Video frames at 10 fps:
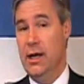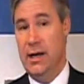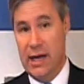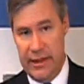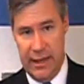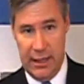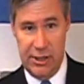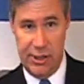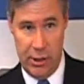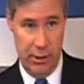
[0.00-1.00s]
Nothing
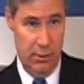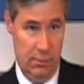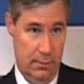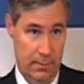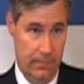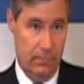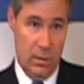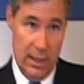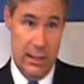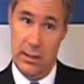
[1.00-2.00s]
is certain
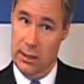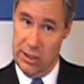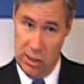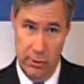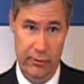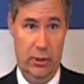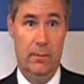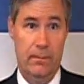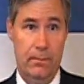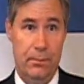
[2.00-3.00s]
until it's over.
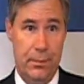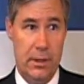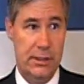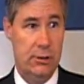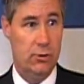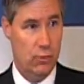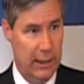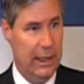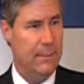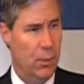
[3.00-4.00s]
So it's
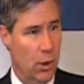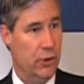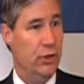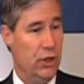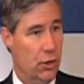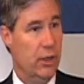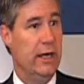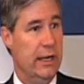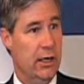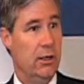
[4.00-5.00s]
really important that you're
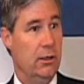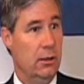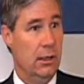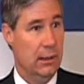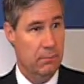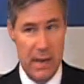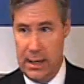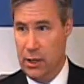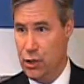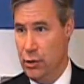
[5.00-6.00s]
here
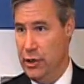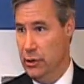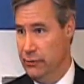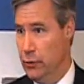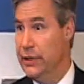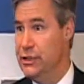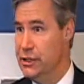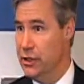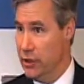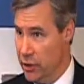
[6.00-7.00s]
making sure that your
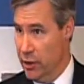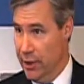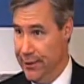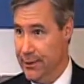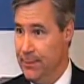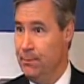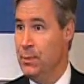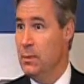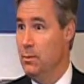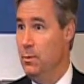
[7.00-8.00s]
voices are heard.
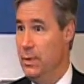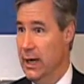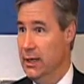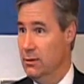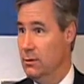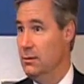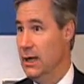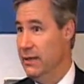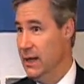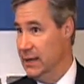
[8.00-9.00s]
But
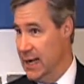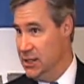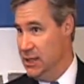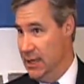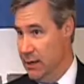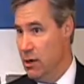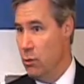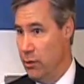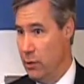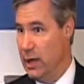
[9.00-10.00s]
I think that's an area
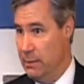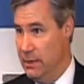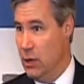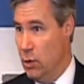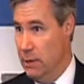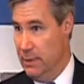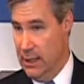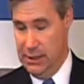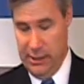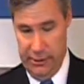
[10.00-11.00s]
where we can be quite
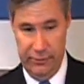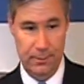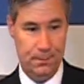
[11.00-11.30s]
positive.